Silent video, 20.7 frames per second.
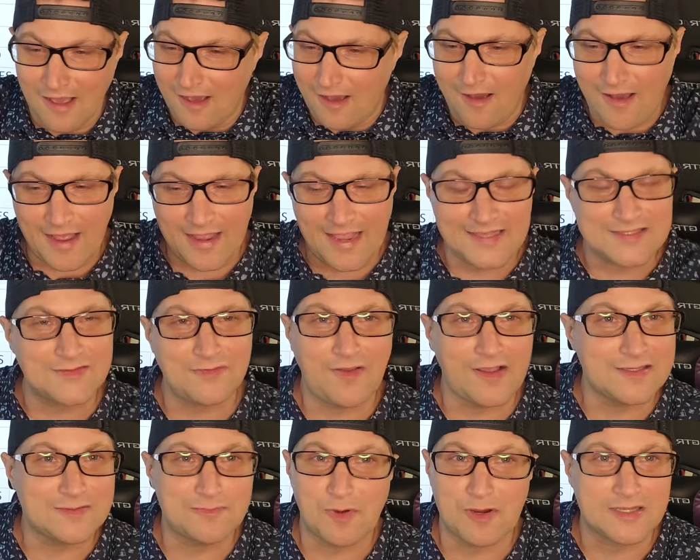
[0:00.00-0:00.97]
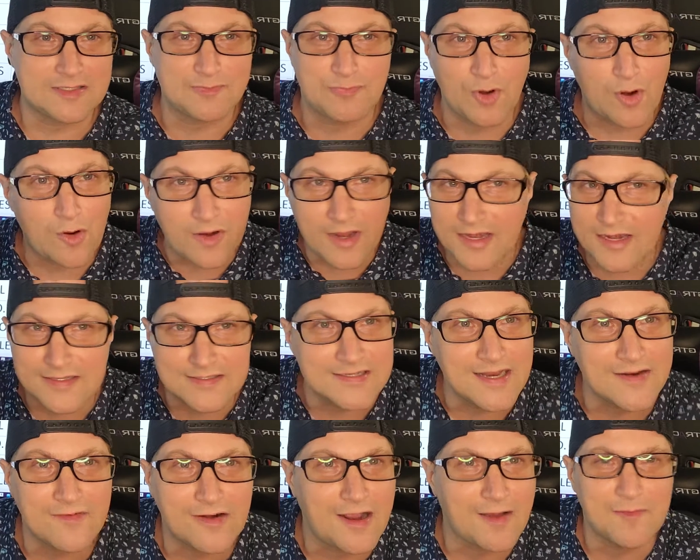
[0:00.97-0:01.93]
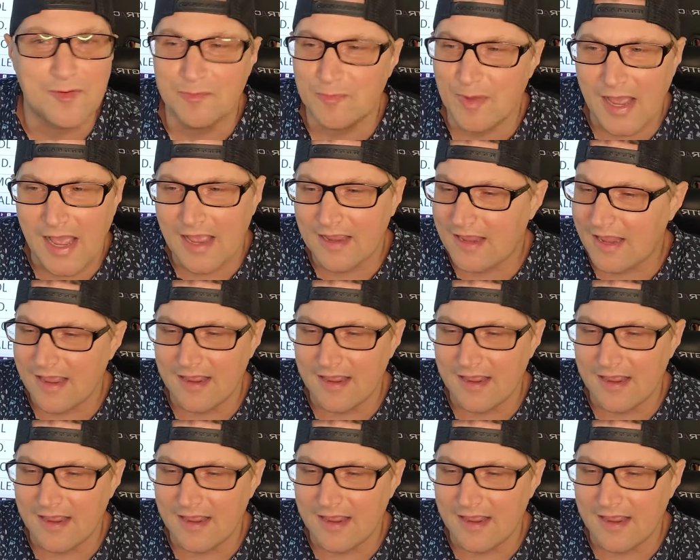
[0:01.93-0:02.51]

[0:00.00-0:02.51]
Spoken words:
I guess Facebook is broken, it's never coming back,